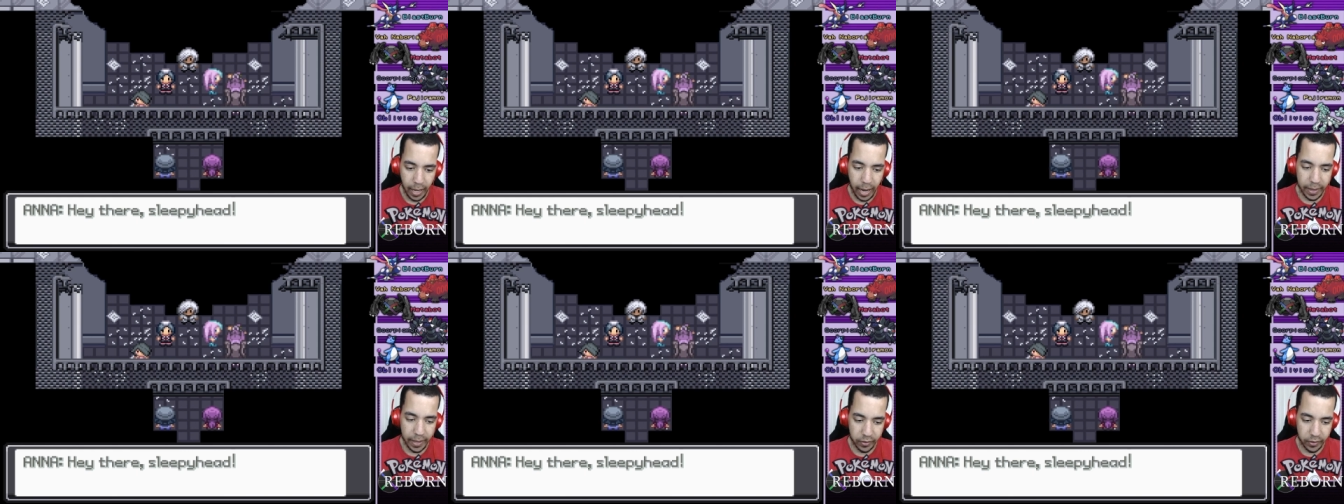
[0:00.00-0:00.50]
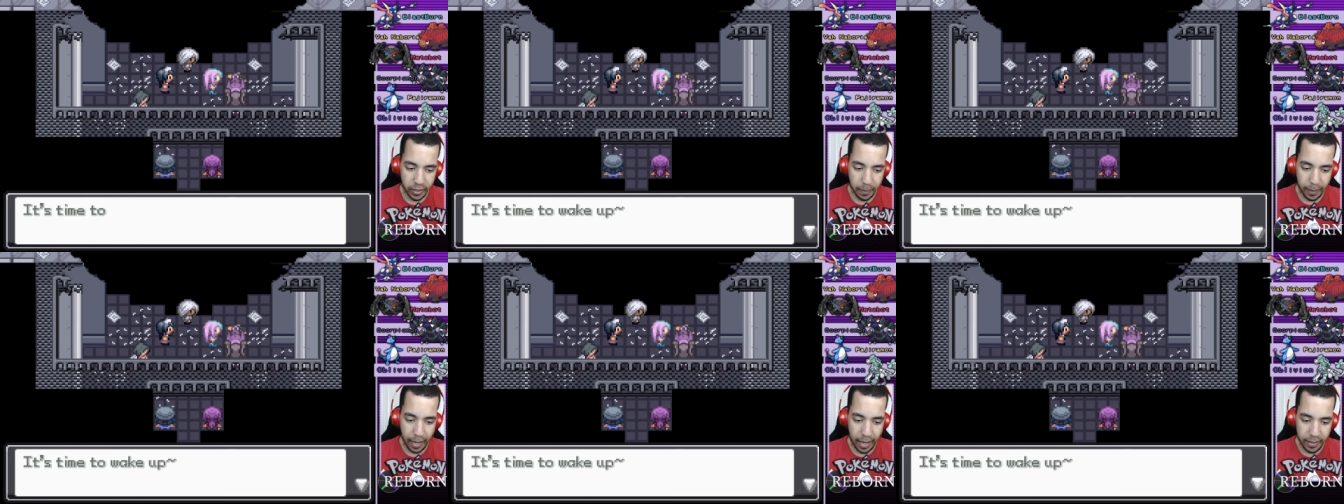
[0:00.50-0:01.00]
Hey there,
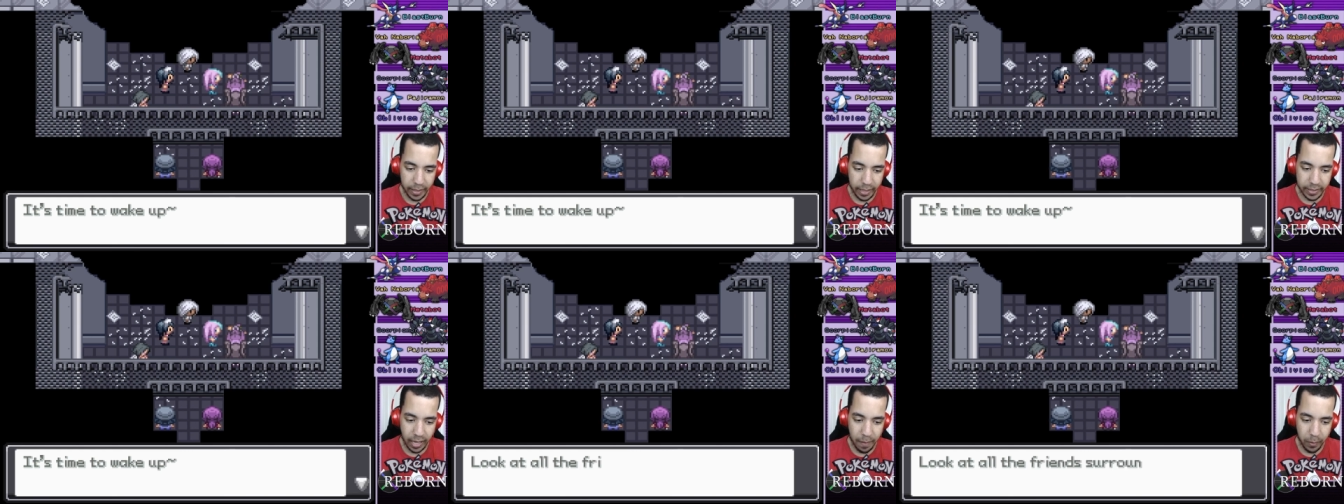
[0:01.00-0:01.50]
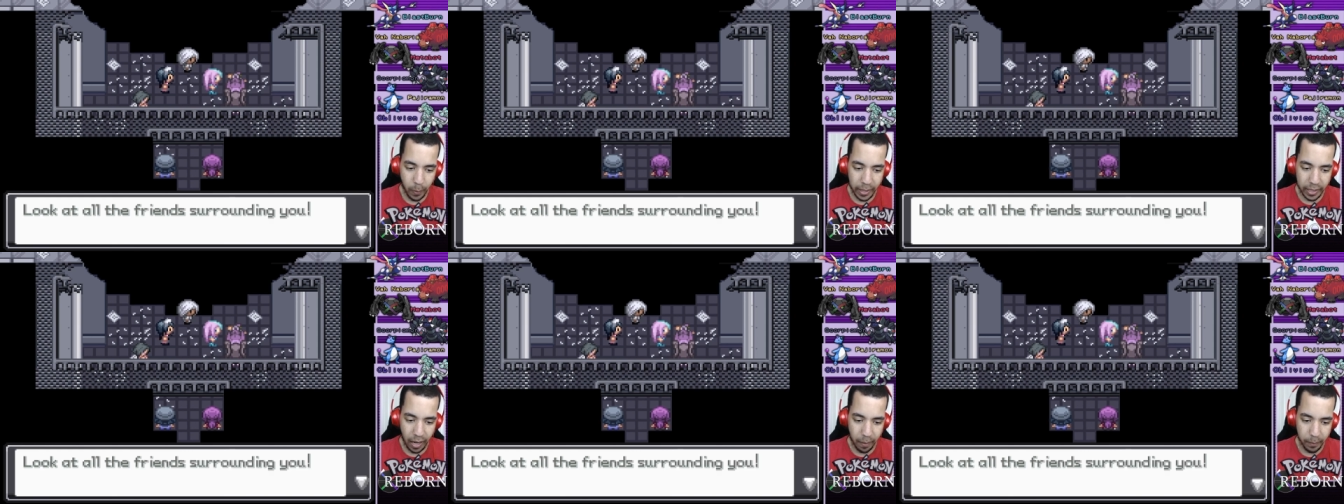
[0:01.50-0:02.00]
sleepyhead. It's time to
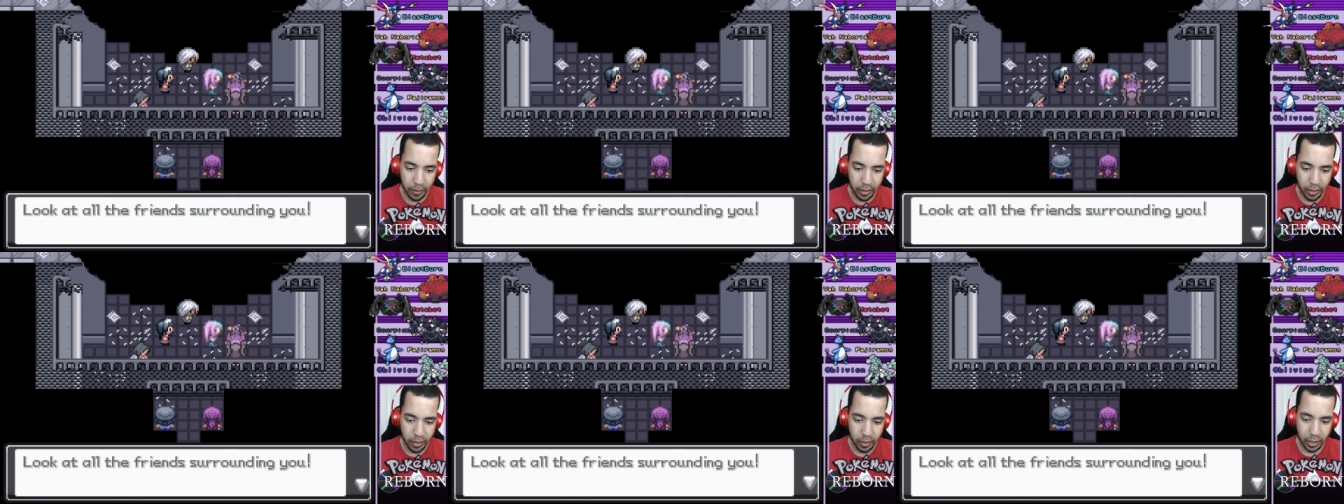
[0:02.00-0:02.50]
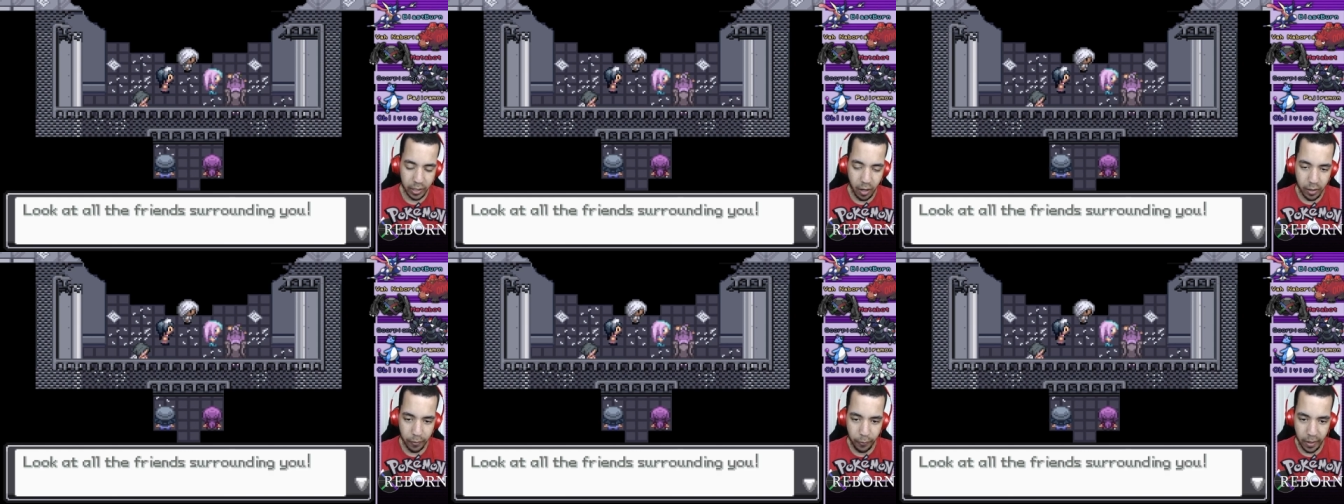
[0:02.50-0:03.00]
wake up. Look at
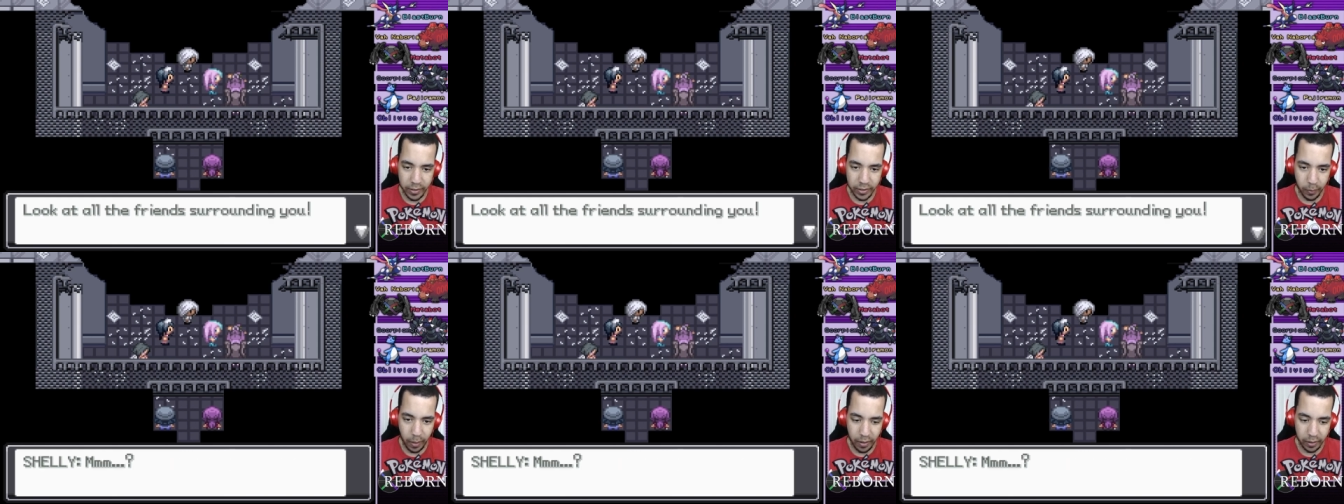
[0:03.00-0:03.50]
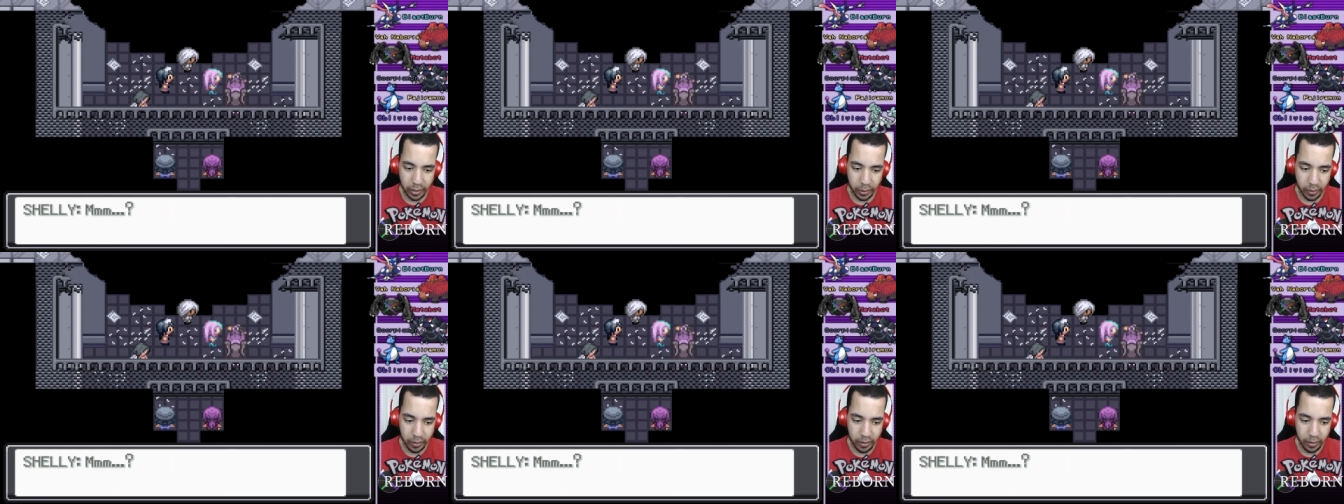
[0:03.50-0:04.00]
all the friends surrounding you.